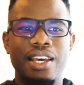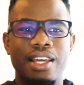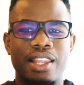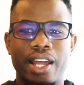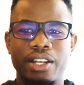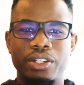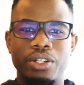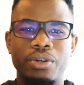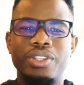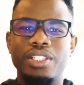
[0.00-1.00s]
that,
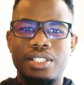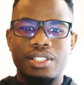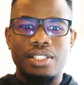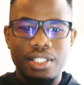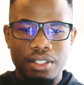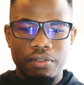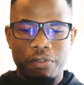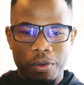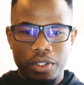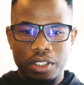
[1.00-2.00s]
this is the
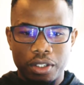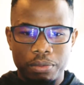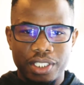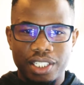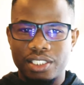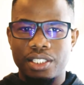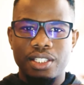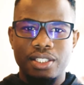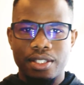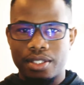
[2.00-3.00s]
focal object and
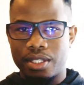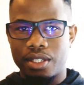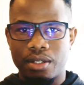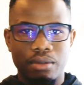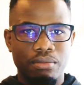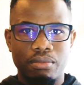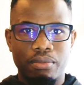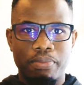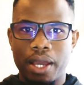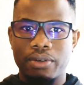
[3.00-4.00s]
this is the
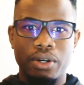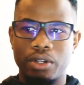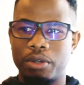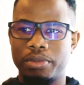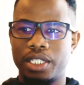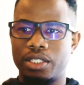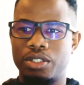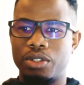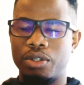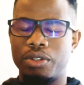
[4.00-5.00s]
background object,
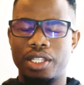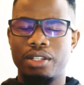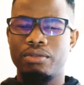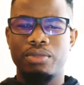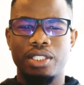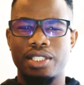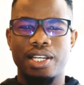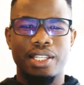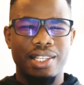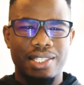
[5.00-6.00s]
with the
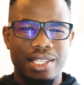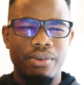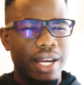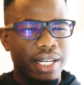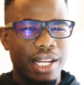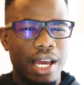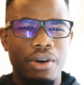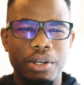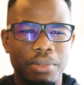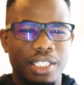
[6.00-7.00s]
tech that's there right now.
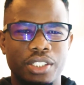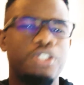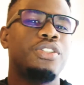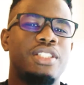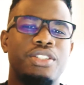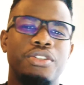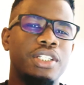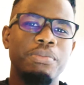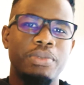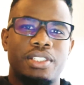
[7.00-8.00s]
I mean, there should
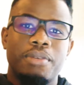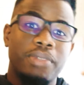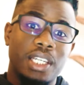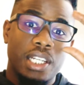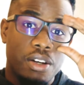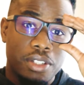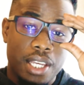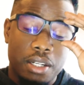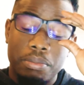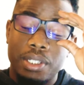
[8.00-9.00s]
certainly be something, and I was
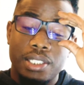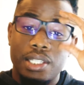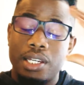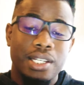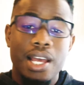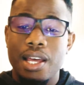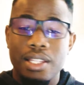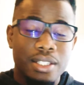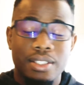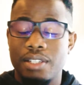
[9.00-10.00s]
adamant saying, nah,
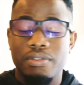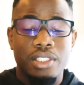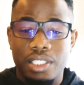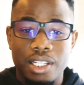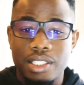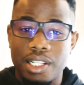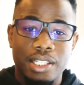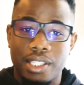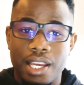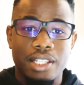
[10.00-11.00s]
there's definitely nothing
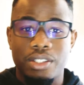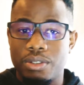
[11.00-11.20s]
like that.